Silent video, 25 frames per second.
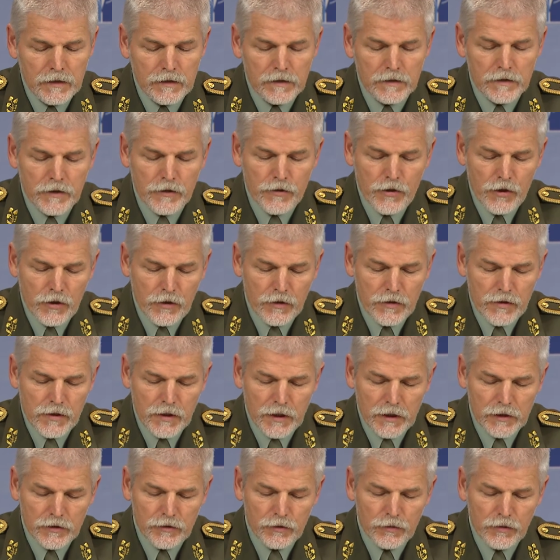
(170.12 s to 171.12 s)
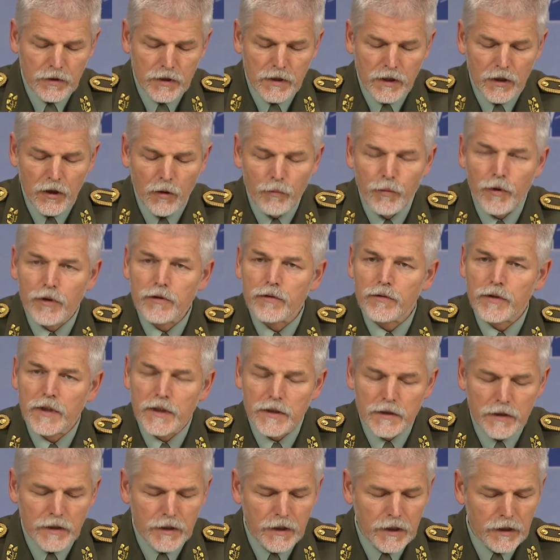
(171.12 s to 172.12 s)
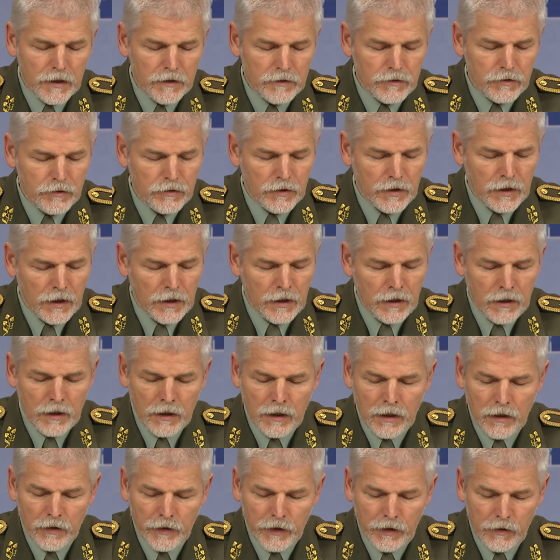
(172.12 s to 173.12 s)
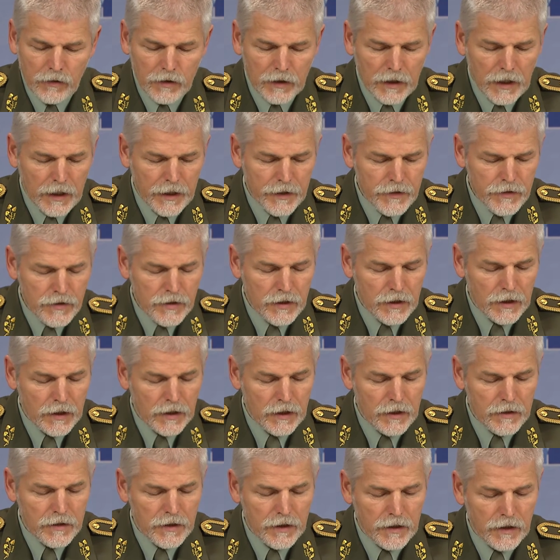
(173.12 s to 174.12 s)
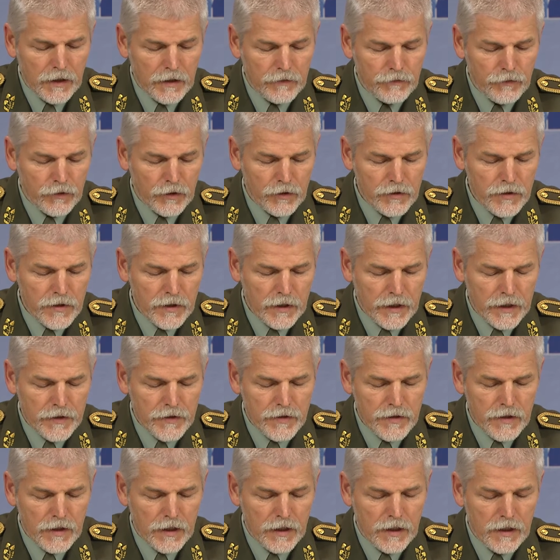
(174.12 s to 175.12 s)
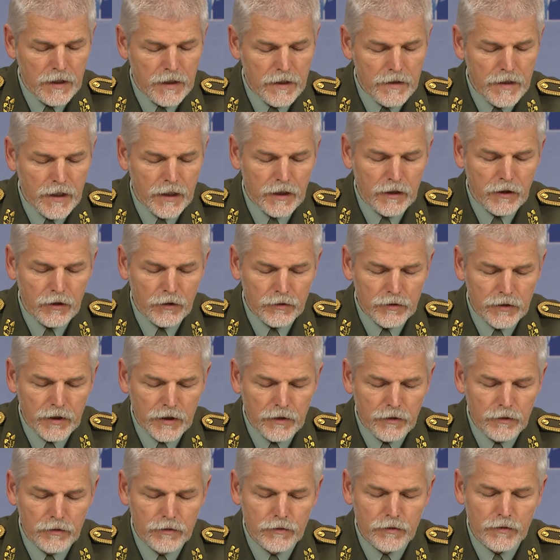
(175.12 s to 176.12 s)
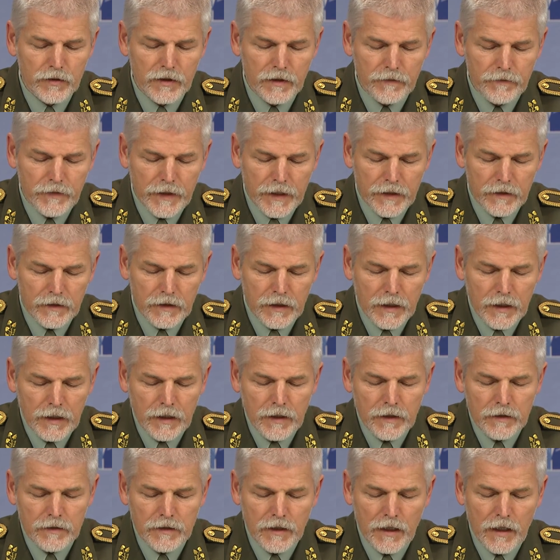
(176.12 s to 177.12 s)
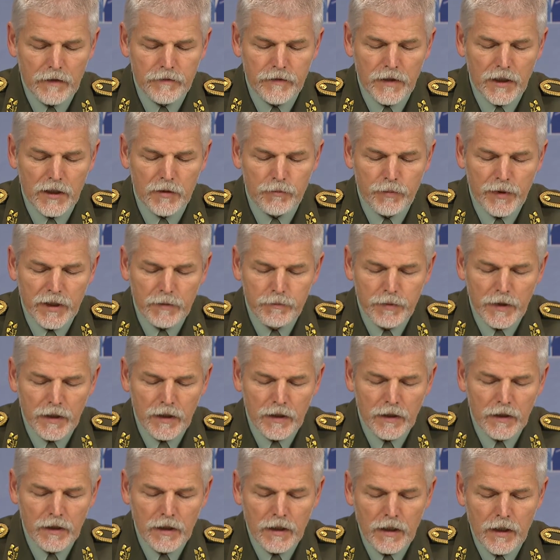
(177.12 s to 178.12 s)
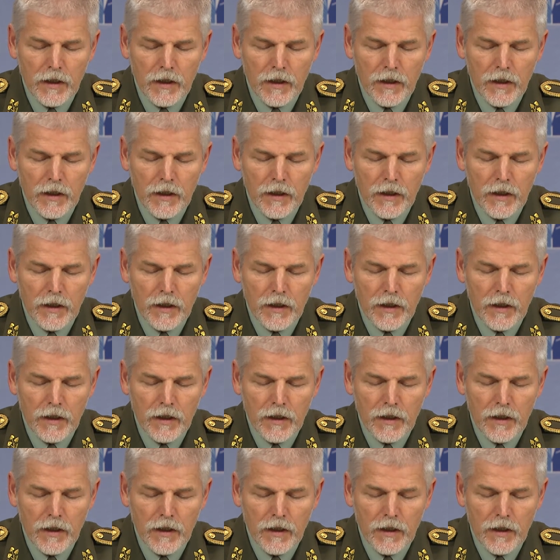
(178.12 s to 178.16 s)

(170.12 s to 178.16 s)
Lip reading: the Chots took the opportunity to recognize their efforts as they continue to defend the Afghan people